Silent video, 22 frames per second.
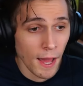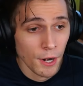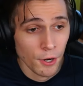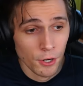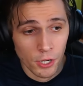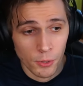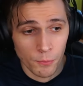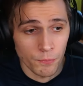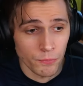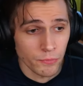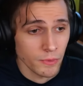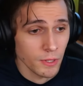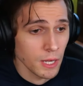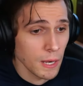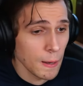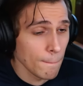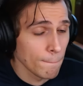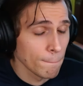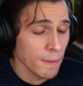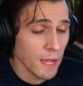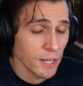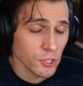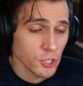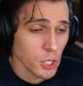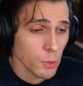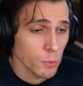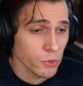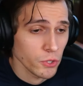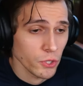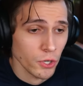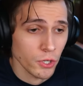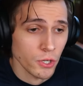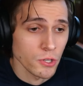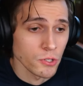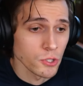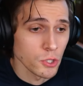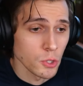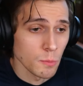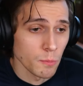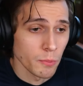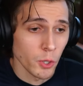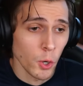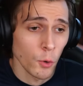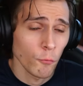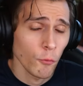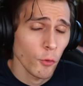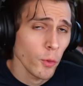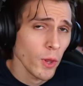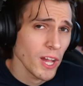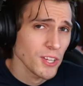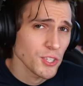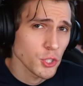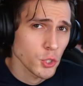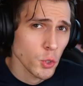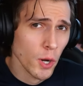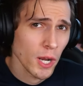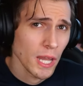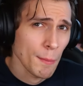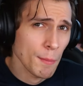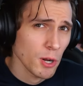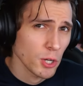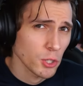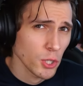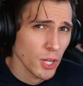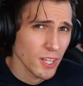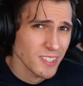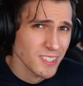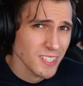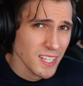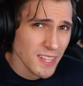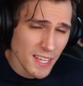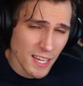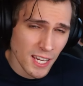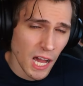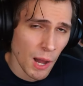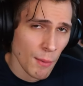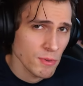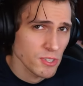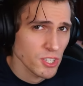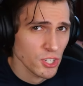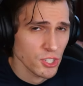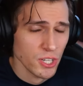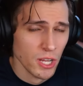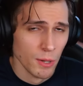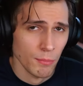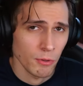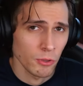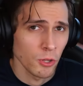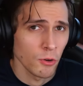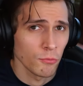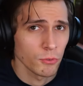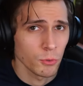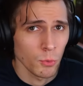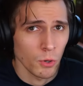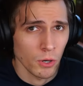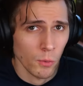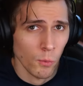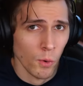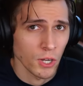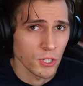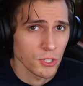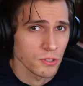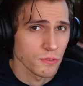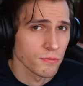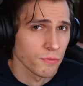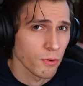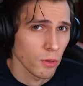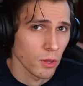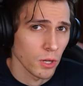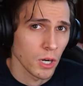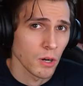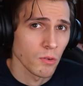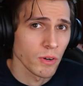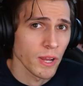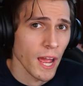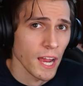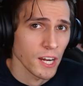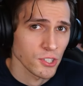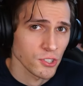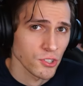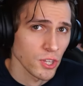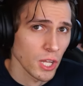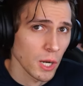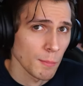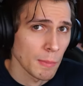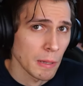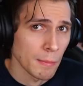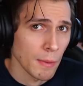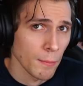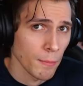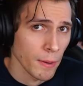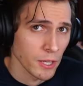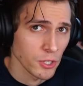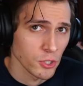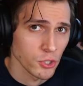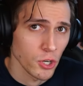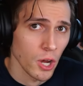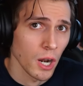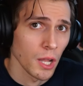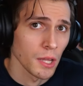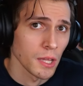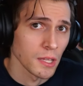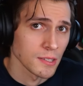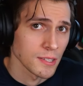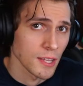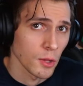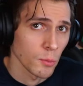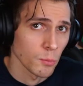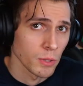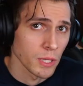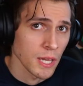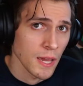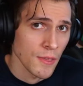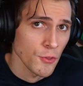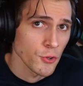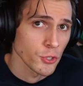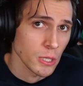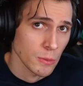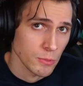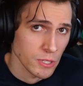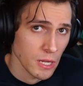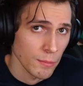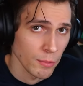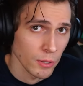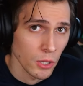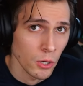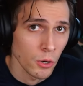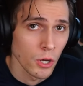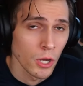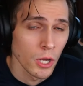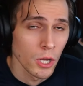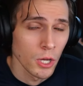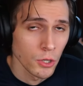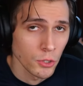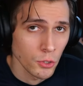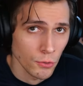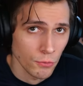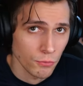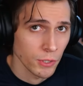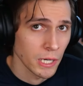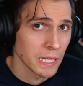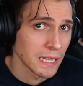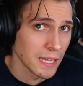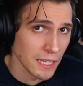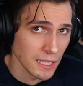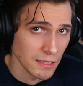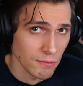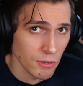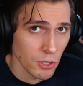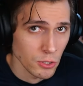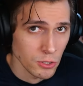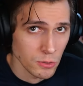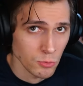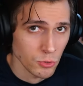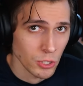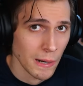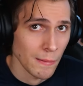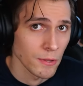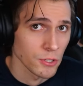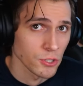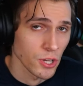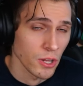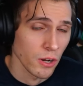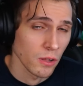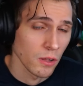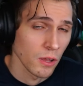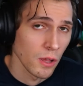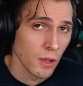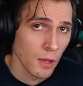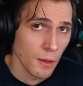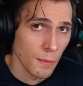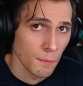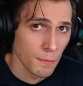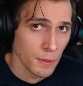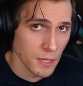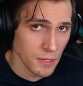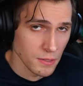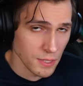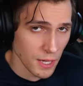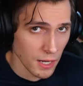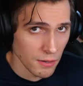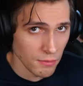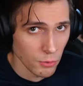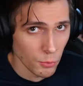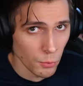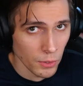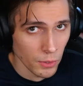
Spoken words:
I don't know. I'm not sure what they're going to do. But hopefully you guys enjoyed. Let me know your thoughts in the comment section down below. If you want to watch the full cut reaction, that'll be on my Patreon. Links that will be in the description down below. Don't forget to like the video, subscribe to the channel. Peace out,